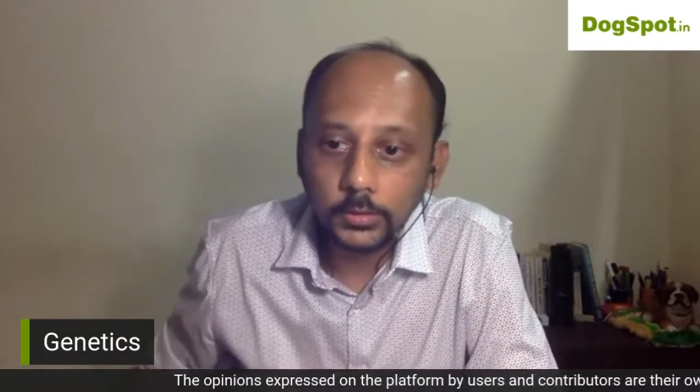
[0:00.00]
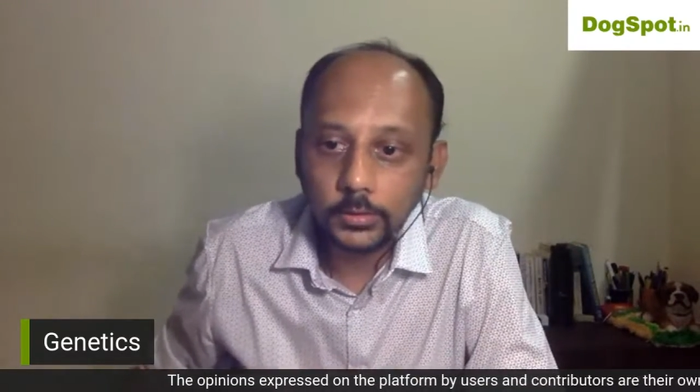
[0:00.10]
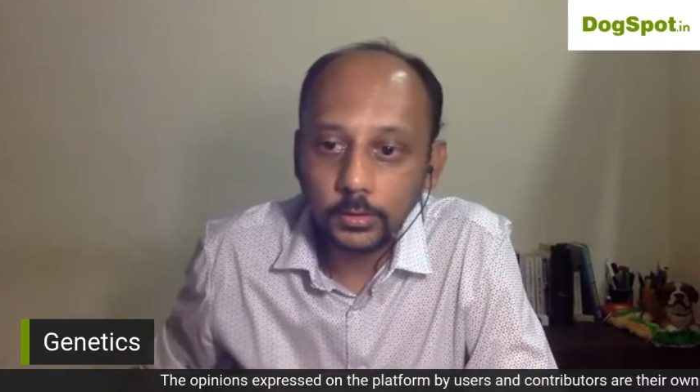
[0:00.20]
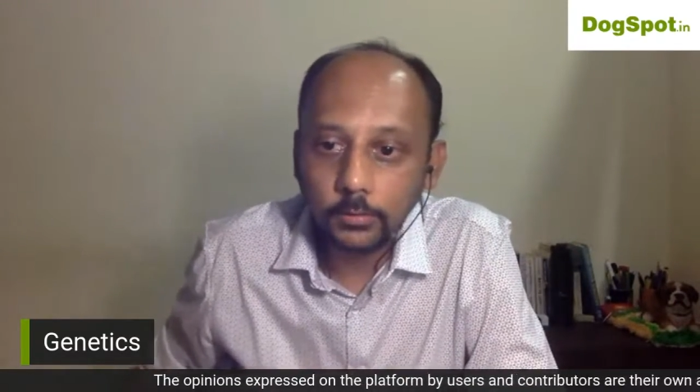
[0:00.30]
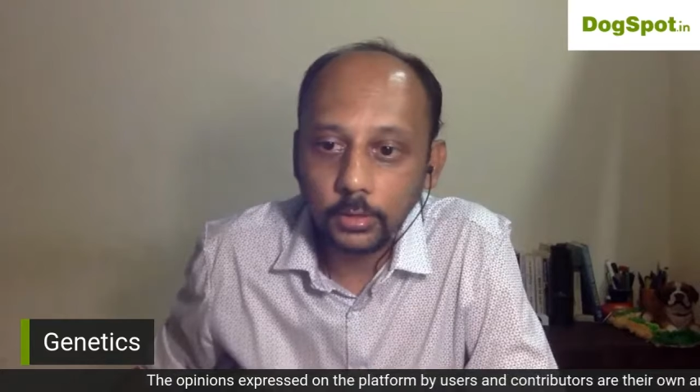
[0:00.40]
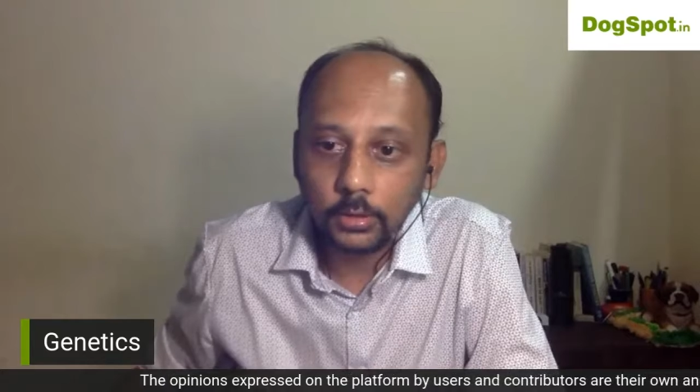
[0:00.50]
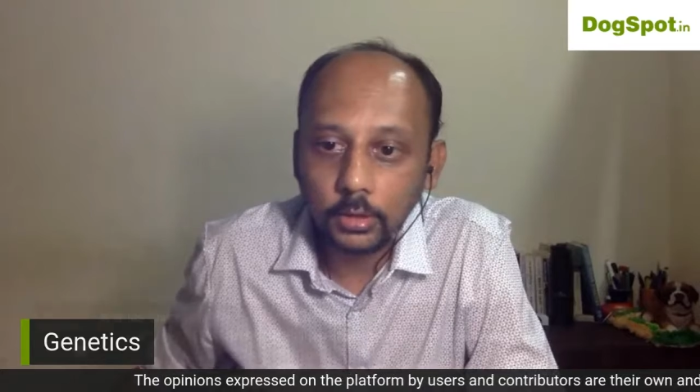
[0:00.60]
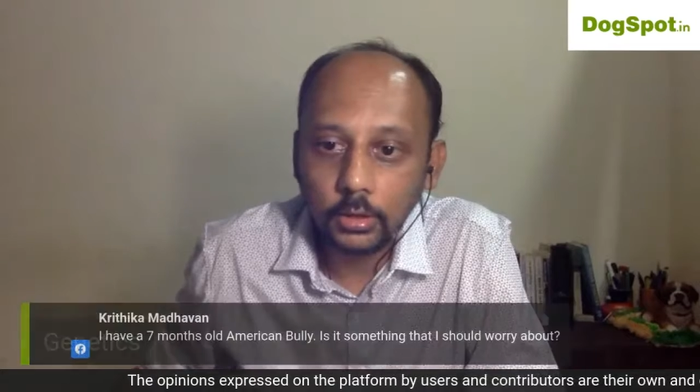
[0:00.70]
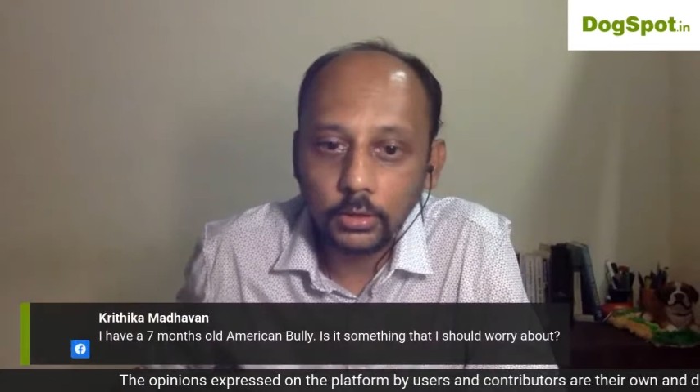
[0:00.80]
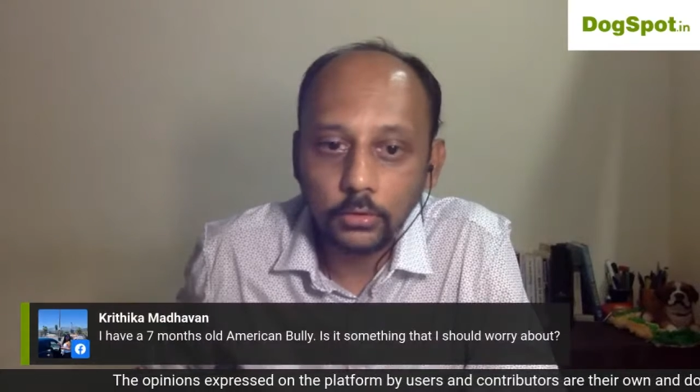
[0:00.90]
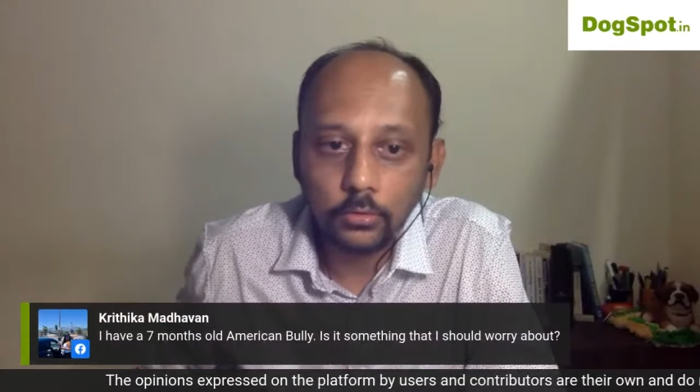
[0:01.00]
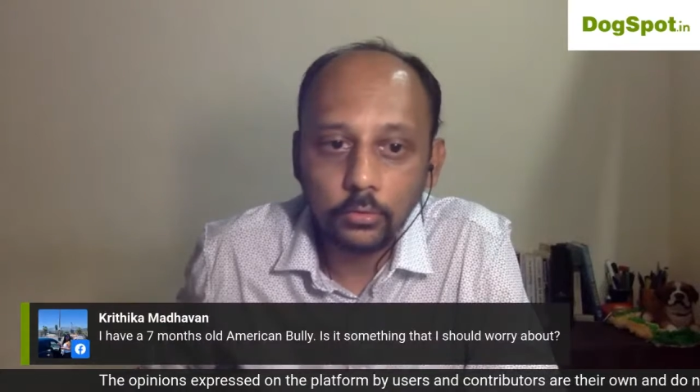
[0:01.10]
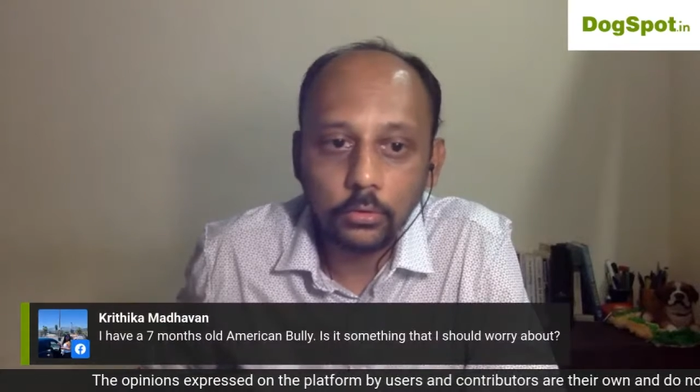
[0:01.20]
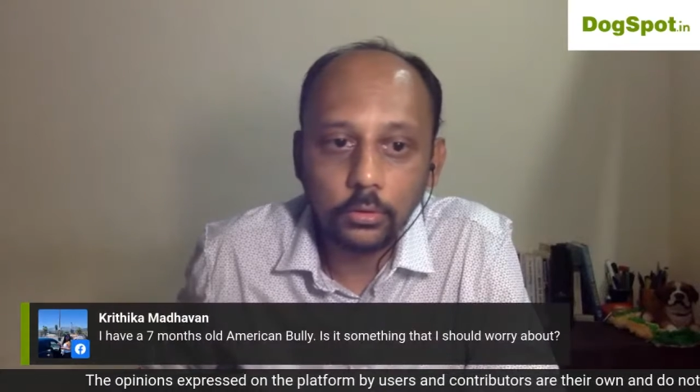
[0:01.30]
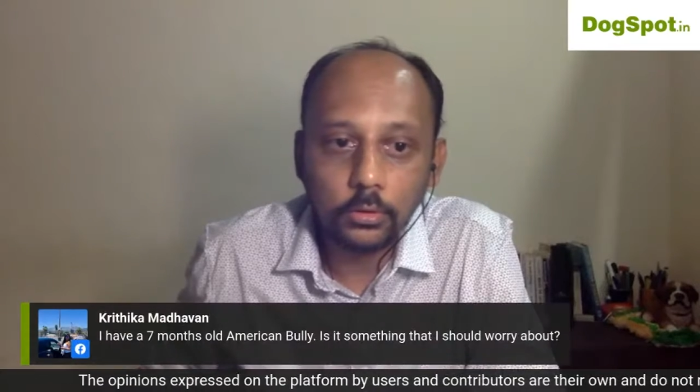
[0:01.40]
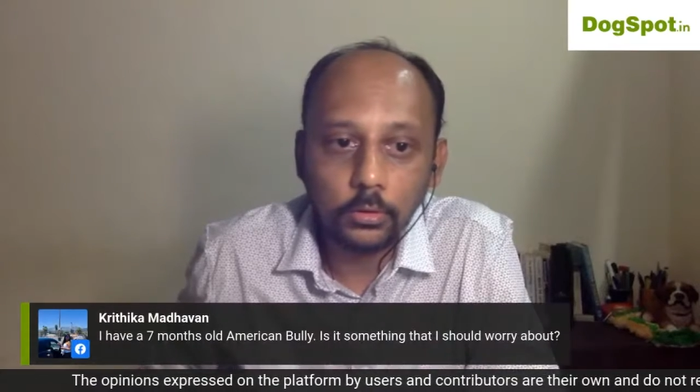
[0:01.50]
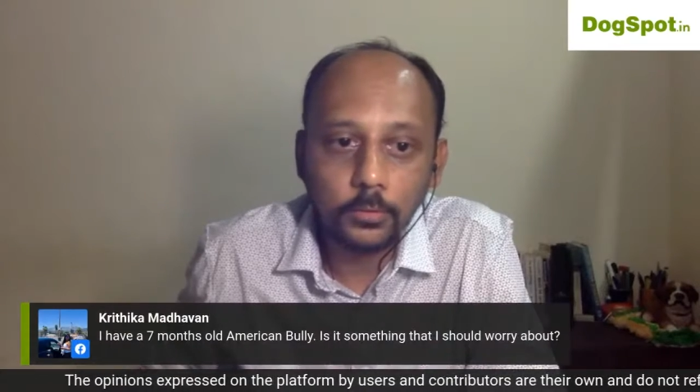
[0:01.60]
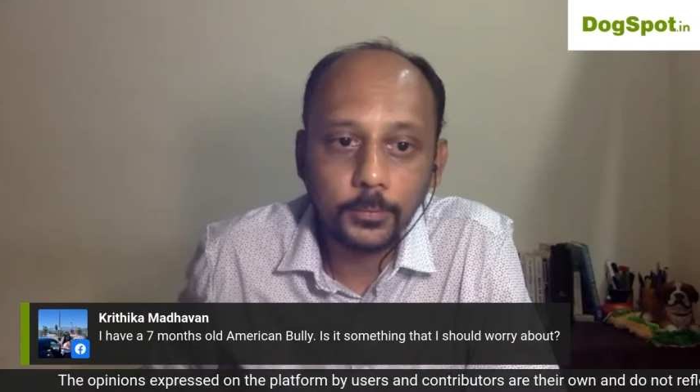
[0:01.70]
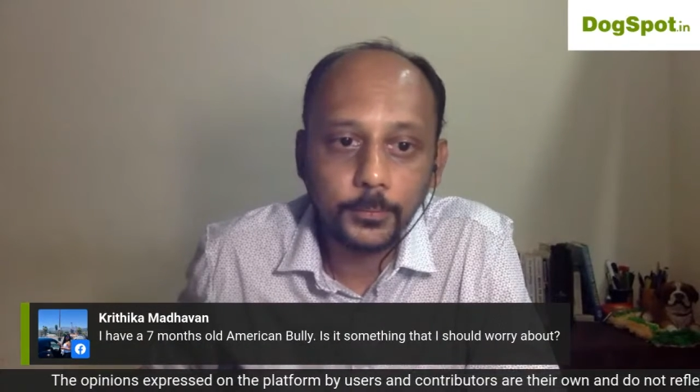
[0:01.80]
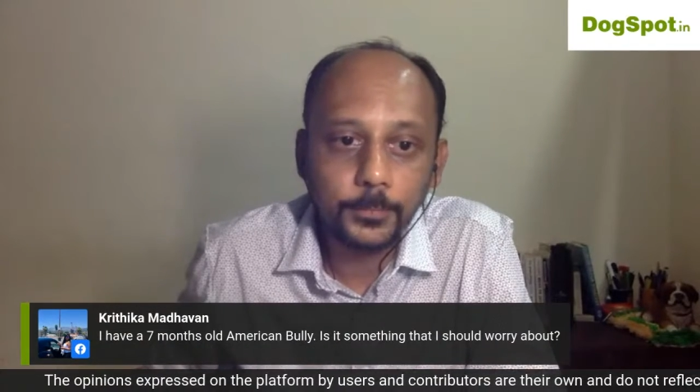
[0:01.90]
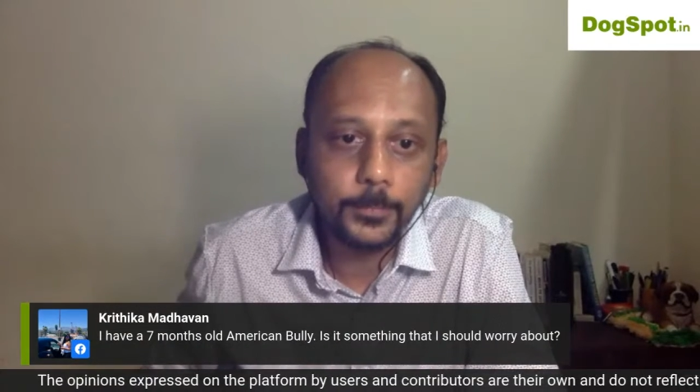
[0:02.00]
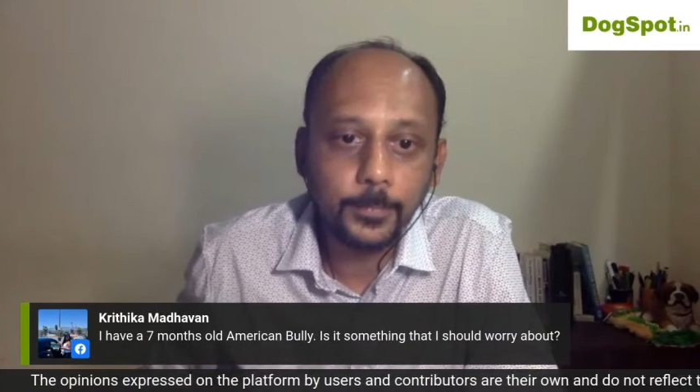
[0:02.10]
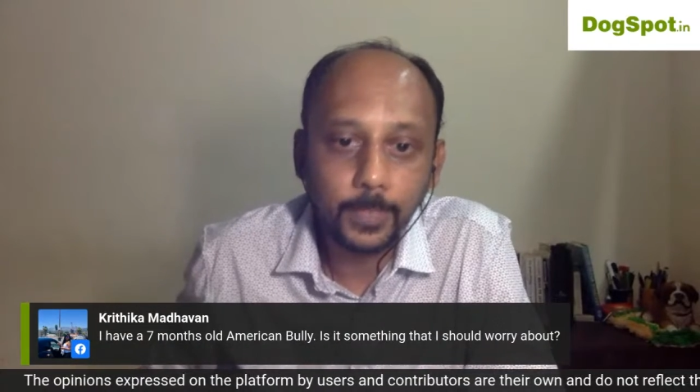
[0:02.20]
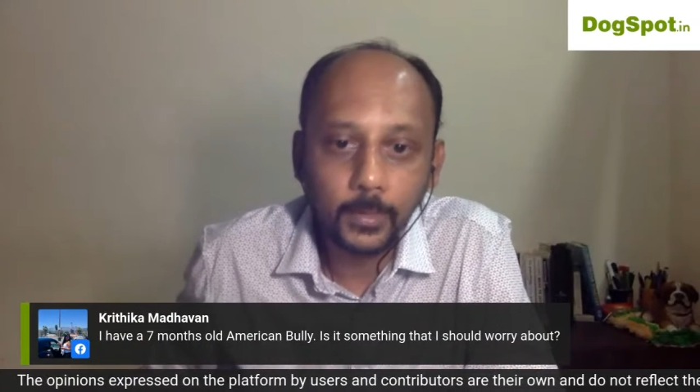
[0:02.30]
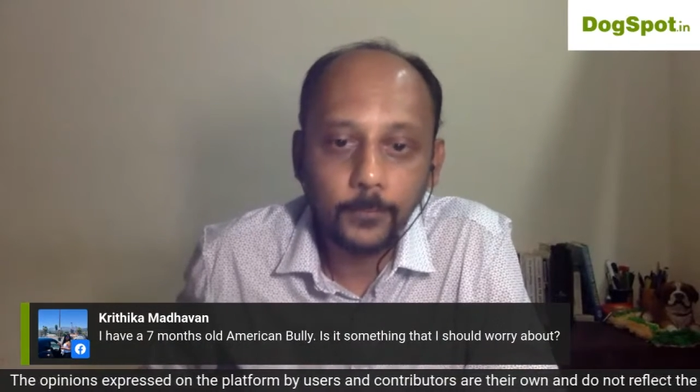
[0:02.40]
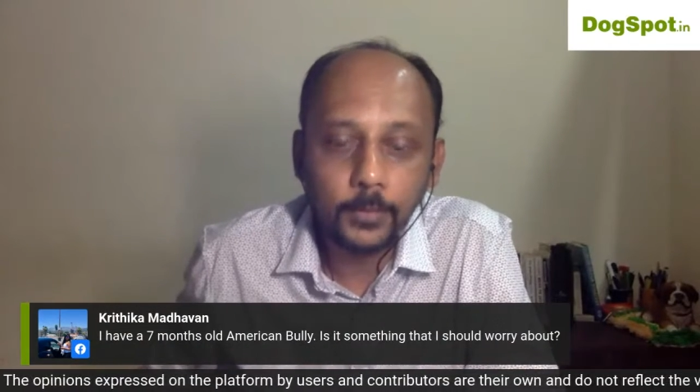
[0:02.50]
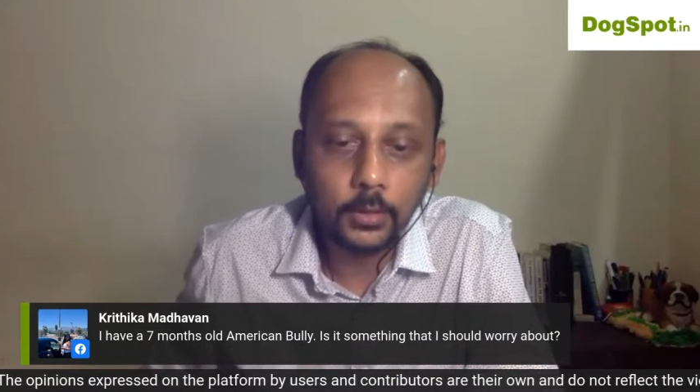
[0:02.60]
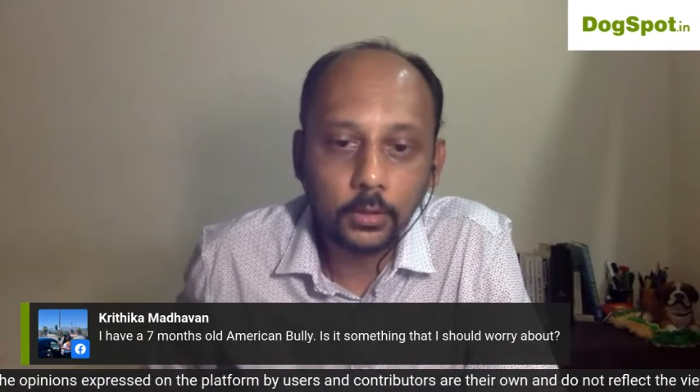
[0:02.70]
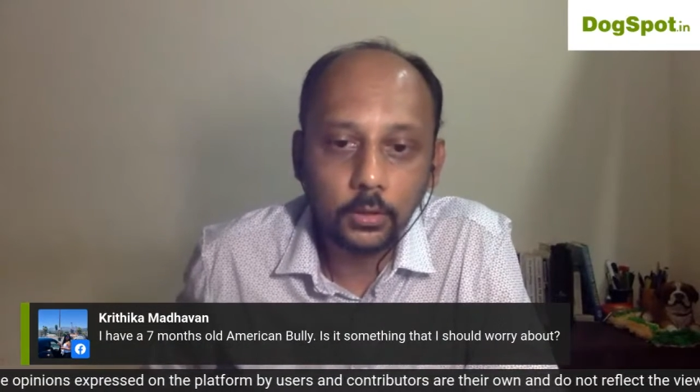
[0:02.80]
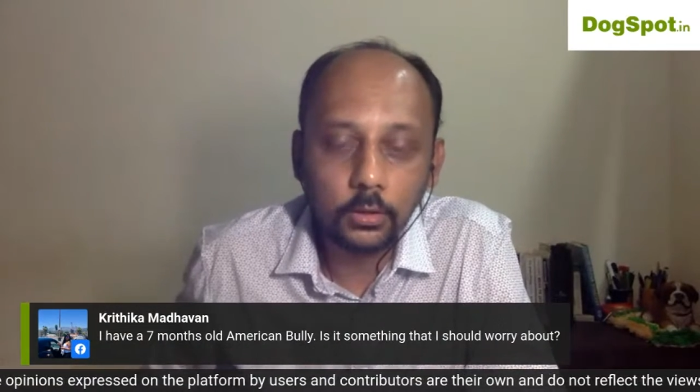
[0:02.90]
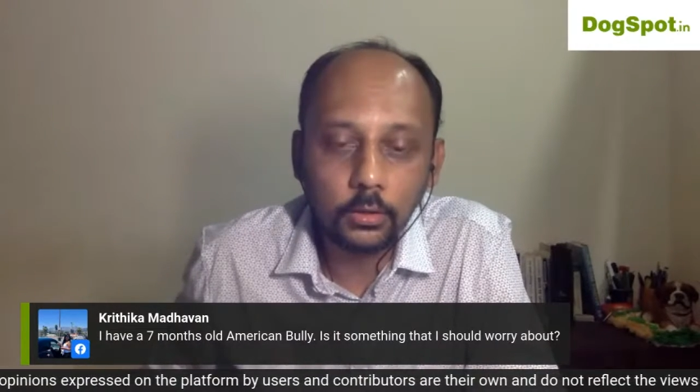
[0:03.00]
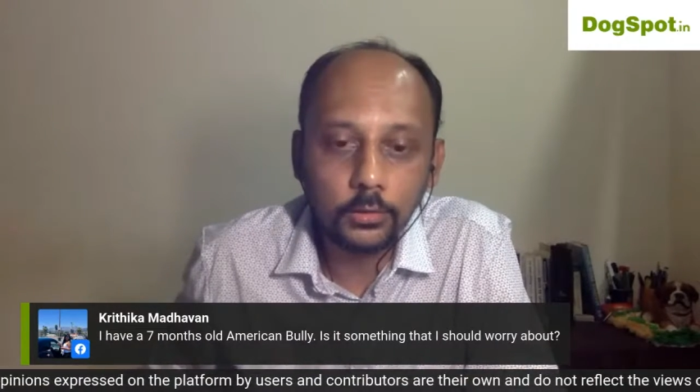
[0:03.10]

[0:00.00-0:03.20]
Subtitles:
Is it something that I should? Yeah,